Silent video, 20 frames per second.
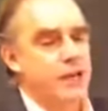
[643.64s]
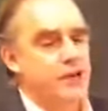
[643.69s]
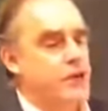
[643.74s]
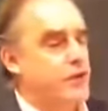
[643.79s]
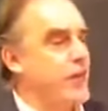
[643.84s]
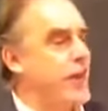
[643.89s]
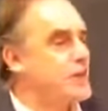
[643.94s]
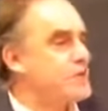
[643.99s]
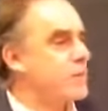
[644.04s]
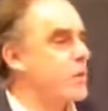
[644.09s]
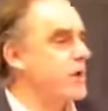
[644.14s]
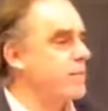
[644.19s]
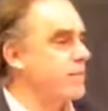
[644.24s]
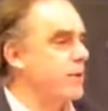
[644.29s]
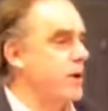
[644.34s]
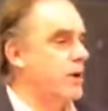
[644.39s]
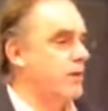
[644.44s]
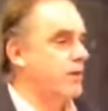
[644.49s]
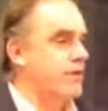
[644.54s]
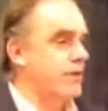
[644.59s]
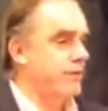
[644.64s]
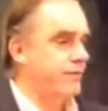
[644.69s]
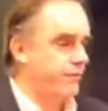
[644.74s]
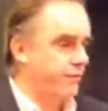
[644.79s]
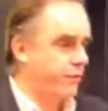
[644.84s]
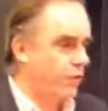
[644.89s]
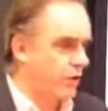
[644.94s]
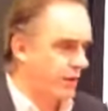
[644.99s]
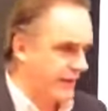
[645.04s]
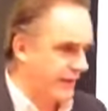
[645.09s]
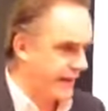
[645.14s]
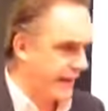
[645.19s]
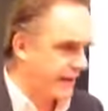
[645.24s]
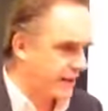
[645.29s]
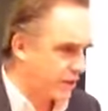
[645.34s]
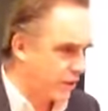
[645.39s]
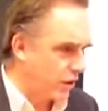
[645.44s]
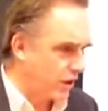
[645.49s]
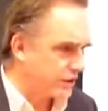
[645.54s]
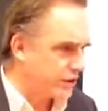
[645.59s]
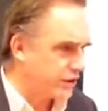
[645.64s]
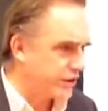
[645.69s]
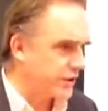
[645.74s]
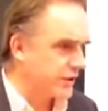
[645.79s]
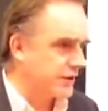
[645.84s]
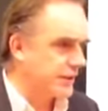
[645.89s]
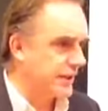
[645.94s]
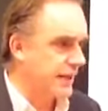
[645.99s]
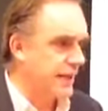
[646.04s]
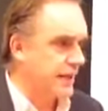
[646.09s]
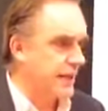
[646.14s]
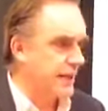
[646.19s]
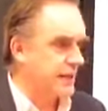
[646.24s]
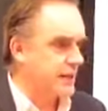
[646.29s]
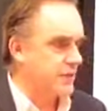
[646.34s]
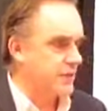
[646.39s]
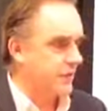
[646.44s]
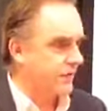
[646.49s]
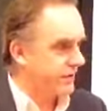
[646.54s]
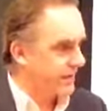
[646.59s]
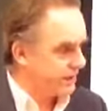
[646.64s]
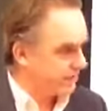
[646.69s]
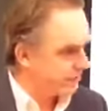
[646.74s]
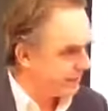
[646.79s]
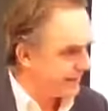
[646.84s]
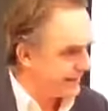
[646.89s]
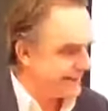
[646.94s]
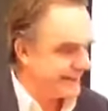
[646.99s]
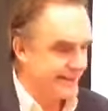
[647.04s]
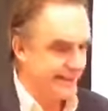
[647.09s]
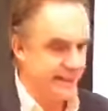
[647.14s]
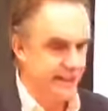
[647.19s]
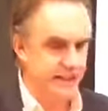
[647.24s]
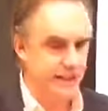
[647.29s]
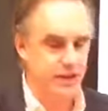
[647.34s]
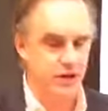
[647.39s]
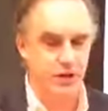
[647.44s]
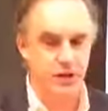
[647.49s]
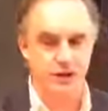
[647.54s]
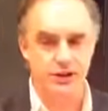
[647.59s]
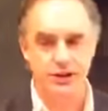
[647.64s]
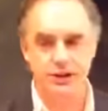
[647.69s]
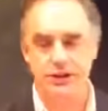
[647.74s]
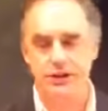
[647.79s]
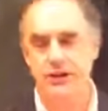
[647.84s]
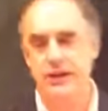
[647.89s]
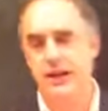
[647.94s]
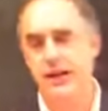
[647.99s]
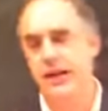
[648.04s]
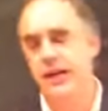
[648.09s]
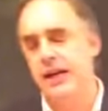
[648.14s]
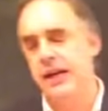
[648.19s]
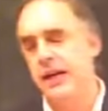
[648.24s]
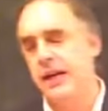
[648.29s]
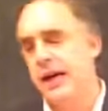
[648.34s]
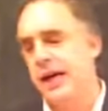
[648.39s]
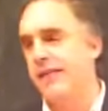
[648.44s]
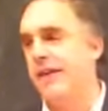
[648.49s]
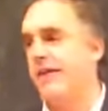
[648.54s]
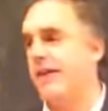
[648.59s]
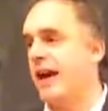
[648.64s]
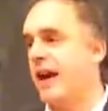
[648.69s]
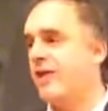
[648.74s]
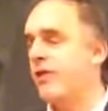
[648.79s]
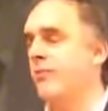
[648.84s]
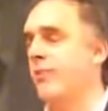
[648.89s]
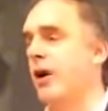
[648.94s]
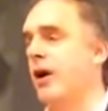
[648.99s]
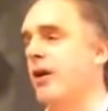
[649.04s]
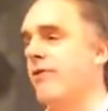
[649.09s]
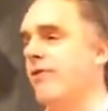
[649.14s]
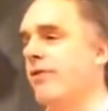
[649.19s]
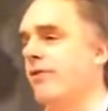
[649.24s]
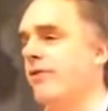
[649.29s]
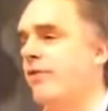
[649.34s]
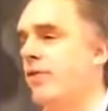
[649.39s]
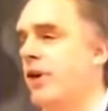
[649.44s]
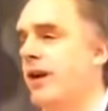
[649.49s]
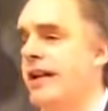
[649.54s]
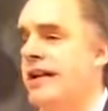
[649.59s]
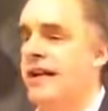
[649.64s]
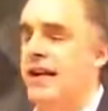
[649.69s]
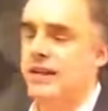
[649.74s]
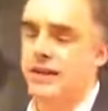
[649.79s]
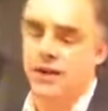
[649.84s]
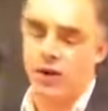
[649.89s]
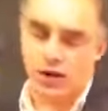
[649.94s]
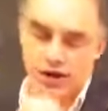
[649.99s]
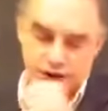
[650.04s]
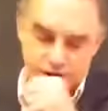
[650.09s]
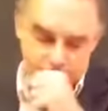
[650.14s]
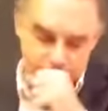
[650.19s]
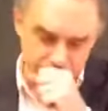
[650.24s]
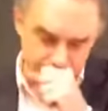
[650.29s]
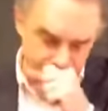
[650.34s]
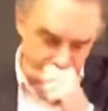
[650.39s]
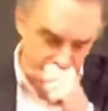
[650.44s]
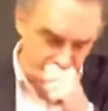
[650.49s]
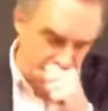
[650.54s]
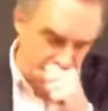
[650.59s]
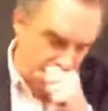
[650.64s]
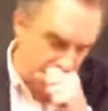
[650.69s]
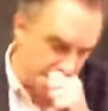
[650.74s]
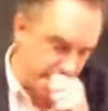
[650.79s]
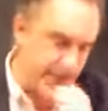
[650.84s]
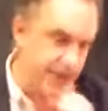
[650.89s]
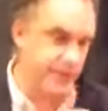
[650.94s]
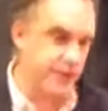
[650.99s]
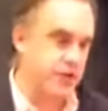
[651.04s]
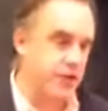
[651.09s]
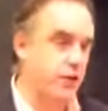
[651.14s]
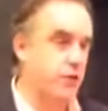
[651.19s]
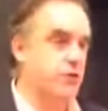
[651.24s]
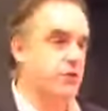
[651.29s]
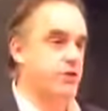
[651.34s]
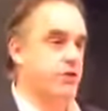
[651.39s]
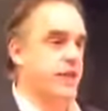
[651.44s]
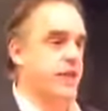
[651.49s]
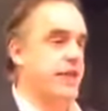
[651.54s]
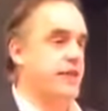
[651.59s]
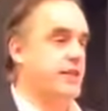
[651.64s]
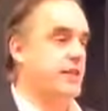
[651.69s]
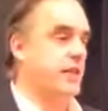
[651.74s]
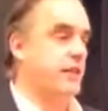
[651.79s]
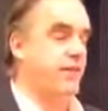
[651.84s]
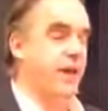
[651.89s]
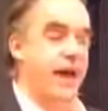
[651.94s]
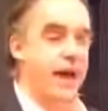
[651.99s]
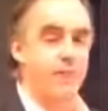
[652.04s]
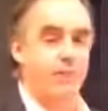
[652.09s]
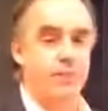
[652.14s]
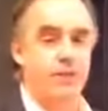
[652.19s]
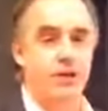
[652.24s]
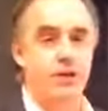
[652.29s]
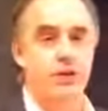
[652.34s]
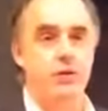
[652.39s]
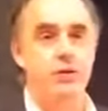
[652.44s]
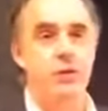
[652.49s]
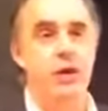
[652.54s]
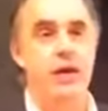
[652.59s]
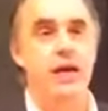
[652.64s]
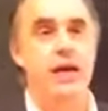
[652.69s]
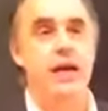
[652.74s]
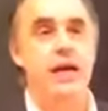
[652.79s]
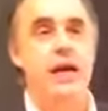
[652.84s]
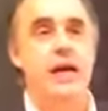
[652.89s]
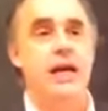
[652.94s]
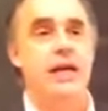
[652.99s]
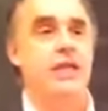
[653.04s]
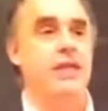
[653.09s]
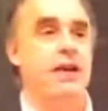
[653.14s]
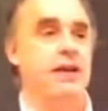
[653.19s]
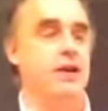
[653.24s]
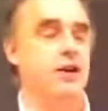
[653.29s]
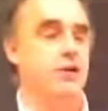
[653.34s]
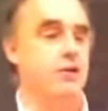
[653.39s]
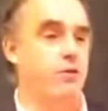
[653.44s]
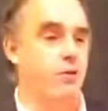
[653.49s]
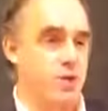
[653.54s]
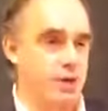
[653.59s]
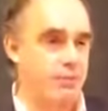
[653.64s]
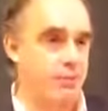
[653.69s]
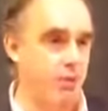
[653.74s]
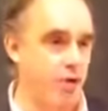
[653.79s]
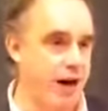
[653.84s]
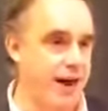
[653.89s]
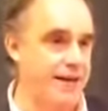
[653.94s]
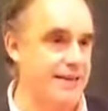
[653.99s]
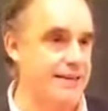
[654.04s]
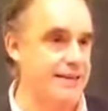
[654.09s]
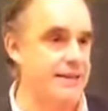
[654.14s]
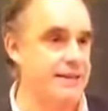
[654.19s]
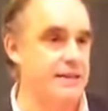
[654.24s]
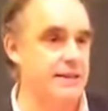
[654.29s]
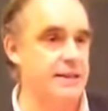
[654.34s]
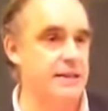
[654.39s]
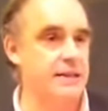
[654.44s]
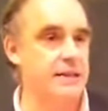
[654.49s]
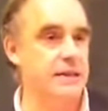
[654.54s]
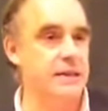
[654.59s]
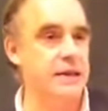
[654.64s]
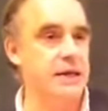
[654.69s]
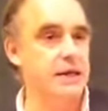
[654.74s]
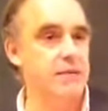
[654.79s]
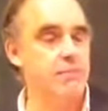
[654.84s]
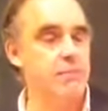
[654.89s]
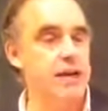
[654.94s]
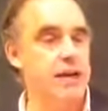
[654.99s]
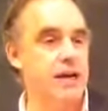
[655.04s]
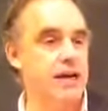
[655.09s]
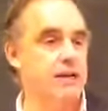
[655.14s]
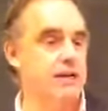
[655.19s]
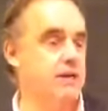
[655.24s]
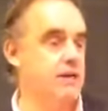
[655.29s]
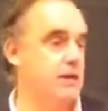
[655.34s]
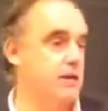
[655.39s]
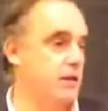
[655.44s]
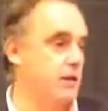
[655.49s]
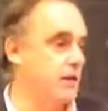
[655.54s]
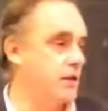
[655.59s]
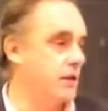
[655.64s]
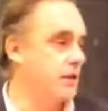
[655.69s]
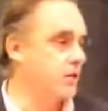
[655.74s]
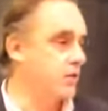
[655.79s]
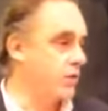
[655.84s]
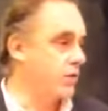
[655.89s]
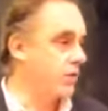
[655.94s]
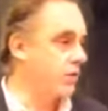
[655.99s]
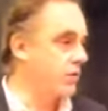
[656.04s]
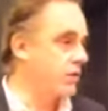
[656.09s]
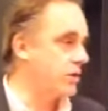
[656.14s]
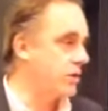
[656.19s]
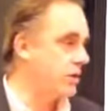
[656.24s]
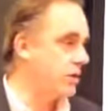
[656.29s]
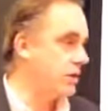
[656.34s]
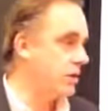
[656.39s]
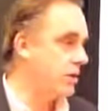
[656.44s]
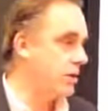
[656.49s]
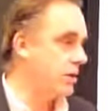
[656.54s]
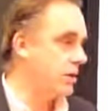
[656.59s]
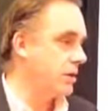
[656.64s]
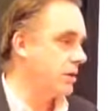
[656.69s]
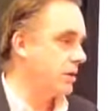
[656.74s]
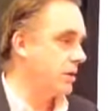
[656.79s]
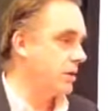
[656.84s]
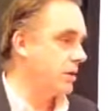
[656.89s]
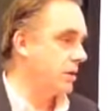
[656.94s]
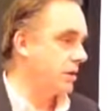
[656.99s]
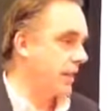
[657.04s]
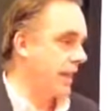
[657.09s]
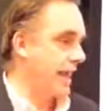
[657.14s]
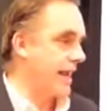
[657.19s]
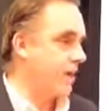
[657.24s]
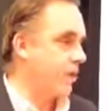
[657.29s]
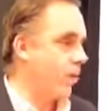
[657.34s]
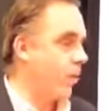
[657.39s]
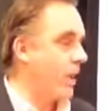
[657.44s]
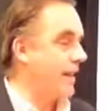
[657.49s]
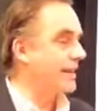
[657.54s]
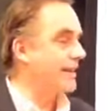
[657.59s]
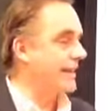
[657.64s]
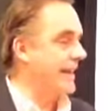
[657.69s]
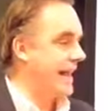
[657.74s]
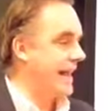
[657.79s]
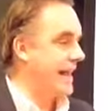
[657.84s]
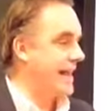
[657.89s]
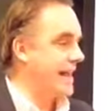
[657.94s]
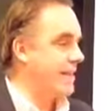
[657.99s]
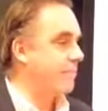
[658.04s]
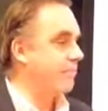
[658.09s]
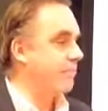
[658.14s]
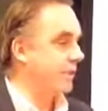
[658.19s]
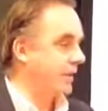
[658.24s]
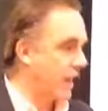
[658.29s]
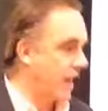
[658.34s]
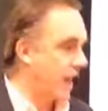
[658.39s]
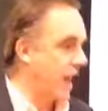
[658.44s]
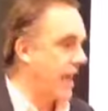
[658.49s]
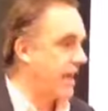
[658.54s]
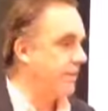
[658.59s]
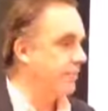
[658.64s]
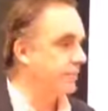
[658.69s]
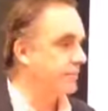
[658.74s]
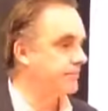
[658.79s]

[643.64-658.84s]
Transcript: So that's one part of the Freudian unconscious, sort of an implicit unconscious. And then the other part of the Freudian unconscious is those things that have happened to you that you've repressed because you don't like what they imply.